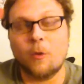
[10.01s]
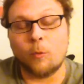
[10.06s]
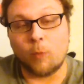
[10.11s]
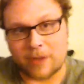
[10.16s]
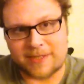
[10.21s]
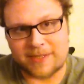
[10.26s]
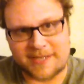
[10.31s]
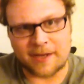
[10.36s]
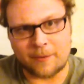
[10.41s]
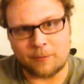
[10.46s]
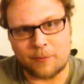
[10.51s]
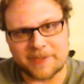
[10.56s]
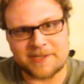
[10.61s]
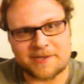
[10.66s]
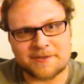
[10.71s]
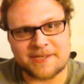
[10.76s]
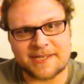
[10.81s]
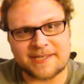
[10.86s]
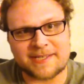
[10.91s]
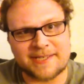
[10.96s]
What's up,
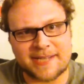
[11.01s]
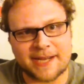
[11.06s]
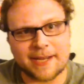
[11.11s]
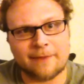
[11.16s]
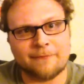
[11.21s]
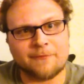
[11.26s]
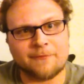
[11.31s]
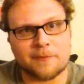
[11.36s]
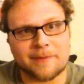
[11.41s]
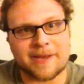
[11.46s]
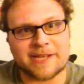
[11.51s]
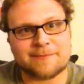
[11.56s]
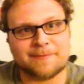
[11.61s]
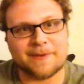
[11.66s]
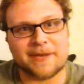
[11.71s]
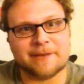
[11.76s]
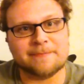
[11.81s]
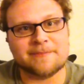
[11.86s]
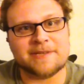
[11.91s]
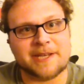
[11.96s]
Wizards? It's Deb from
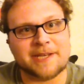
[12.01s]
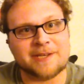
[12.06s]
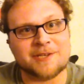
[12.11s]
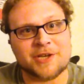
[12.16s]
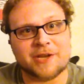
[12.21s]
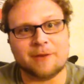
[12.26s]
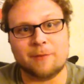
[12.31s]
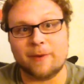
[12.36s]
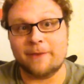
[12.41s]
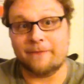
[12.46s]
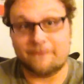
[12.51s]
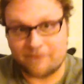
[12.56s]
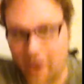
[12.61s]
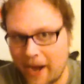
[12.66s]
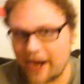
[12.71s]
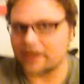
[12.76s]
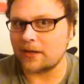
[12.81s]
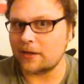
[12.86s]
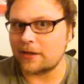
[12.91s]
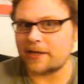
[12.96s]
SBMTG. We
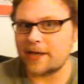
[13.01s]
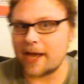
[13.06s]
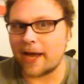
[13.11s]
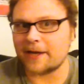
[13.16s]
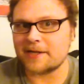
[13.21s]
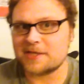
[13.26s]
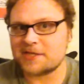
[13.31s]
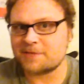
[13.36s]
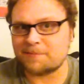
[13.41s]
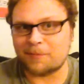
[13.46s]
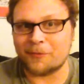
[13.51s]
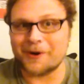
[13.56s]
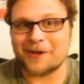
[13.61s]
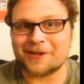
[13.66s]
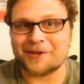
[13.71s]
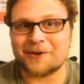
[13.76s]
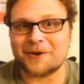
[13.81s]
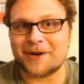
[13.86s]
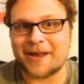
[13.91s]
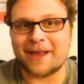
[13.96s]
finally got a
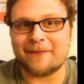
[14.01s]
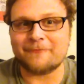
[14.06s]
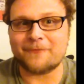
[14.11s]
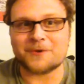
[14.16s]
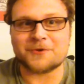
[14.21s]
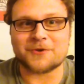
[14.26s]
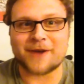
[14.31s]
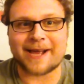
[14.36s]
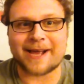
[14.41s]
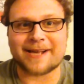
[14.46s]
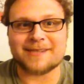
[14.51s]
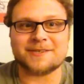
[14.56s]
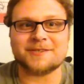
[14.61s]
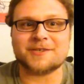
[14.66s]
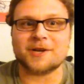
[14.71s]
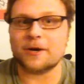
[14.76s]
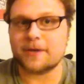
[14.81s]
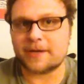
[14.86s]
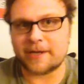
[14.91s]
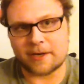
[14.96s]
spoiler today for Dragons of
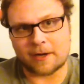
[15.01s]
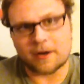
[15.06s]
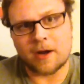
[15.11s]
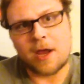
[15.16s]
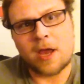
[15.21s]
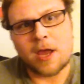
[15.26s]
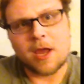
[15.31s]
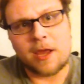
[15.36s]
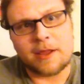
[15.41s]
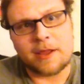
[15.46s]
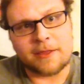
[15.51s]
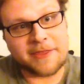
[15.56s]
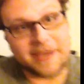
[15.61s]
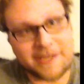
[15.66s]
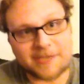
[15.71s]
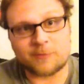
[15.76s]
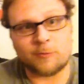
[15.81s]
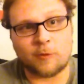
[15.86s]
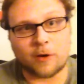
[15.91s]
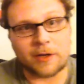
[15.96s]
Tarkir.
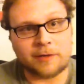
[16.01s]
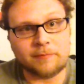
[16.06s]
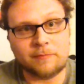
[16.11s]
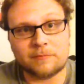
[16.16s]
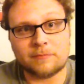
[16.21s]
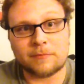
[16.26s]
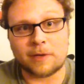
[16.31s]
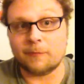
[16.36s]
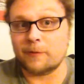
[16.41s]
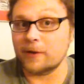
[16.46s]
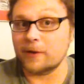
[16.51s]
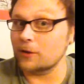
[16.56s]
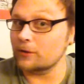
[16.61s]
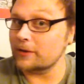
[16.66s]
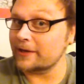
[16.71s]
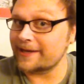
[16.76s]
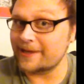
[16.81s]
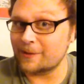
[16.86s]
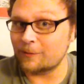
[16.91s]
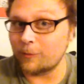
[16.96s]
This one, and we
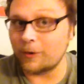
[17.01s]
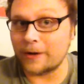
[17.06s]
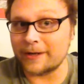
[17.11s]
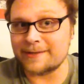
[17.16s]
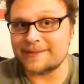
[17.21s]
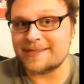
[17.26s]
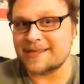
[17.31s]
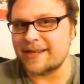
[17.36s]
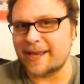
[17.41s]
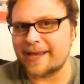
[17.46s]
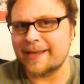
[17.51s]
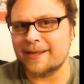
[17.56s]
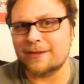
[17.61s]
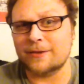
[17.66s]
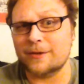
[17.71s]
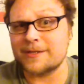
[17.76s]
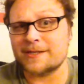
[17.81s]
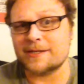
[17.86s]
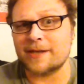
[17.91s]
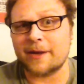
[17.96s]
only get one today, it
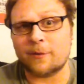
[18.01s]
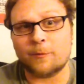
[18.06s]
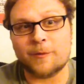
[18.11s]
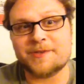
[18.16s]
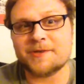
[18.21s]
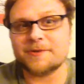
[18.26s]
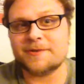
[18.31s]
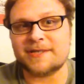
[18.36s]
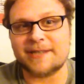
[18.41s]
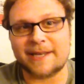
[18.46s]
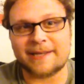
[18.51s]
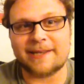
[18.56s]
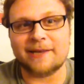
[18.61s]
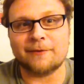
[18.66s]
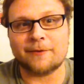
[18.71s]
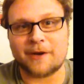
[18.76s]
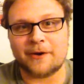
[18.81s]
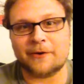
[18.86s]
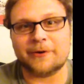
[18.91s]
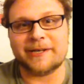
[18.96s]
looks like. Wizards said they
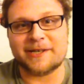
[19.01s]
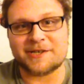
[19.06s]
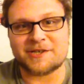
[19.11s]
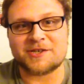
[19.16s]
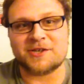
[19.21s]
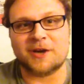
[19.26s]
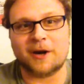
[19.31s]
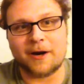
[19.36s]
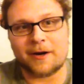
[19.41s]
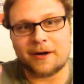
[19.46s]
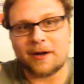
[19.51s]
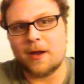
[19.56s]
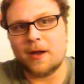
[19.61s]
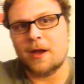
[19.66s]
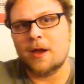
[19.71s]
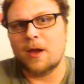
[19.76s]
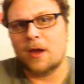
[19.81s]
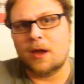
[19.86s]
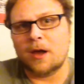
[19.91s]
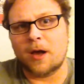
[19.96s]
were going to start
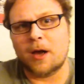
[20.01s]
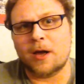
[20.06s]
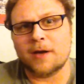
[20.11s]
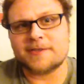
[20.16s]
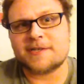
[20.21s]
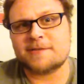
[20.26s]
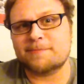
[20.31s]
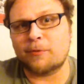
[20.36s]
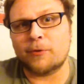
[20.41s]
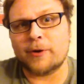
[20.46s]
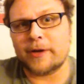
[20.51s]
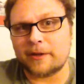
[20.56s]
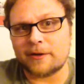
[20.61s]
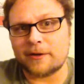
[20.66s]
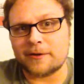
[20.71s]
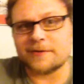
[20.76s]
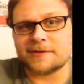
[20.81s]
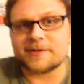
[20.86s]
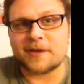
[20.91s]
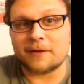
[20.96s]
uh,
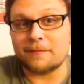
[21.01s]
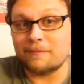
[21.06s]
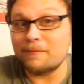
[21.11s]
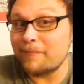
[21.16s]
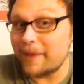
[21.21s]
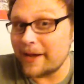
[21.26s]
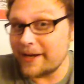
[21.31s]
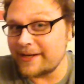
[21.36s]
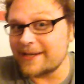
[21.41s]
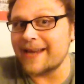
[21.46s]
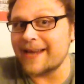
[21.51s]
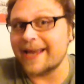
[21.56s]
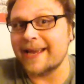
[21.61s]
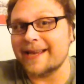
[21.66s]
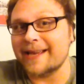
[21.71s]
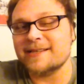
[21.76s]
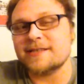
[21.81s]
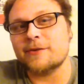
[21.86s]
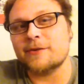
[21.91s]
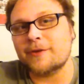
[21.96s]
spoilers on
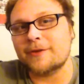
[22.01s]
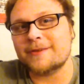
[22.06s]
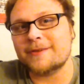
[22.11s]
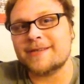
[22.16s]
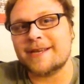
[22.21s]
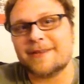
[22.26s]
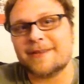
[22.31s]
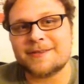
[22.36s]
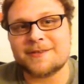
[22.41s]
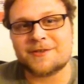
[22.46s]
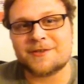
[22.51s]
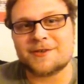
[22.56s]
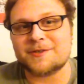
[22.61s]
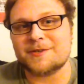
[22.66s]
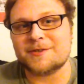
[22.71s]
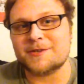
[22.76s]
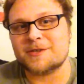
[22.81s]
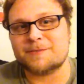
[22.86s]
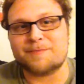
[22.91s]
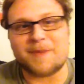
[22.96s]
Monday, so it looks like this is
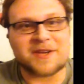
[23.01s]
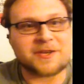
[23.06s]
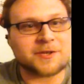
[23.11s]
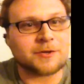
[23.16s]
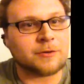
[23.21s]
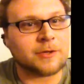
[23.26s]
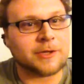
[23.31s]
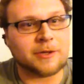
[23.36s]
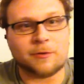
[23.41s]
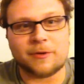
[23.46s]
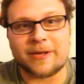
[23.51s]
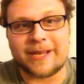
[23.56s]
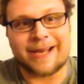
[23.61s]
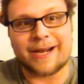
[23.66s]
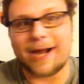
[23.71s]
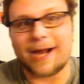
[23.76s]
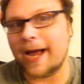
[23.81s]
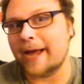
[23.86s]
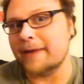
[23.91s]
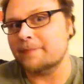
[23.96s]
just a special little get
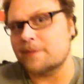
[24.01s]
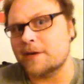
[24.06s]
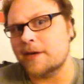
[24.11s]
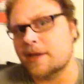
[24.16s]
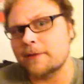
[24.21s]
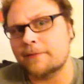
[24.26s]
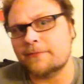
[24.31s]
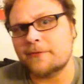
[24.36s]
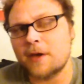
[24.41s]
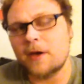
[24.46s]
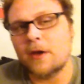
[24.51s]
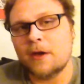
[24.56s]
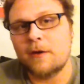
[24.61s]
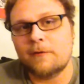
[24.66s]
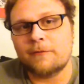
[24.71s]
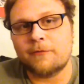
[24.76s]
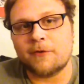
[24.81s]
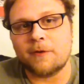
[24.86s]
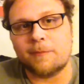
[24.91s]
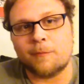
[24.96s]
hype gift
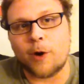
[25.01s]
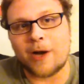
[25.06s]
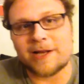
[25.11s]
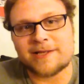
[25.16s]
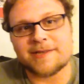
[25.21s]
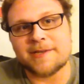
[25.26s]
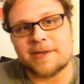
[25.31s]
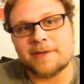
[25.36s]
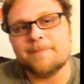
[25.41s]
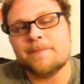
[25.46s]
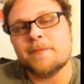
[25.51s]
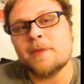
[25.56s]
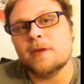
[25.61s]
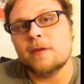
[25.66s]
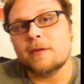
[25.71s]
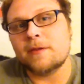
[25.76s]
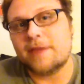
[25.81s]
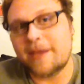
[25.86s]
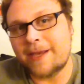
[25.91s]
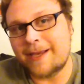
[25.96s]
from WotC.
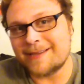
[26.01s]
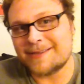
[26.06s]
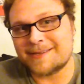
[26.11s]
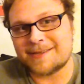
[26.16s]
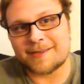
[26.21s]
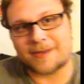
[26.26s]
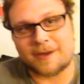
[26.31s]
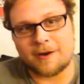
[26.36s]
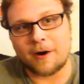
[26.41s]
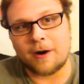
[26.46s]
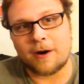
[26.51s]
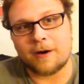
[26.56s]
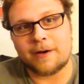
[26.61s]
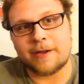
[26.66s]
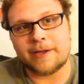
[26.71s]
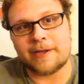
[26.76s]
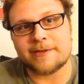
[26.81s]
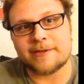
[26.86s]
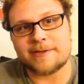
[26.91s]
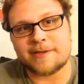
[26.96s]
This card
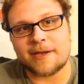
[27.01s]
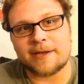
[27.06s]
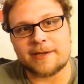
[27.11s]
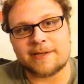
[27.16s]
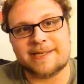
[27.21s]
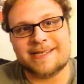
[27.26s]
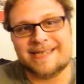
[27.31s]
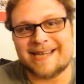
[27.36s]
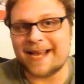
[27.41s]
is a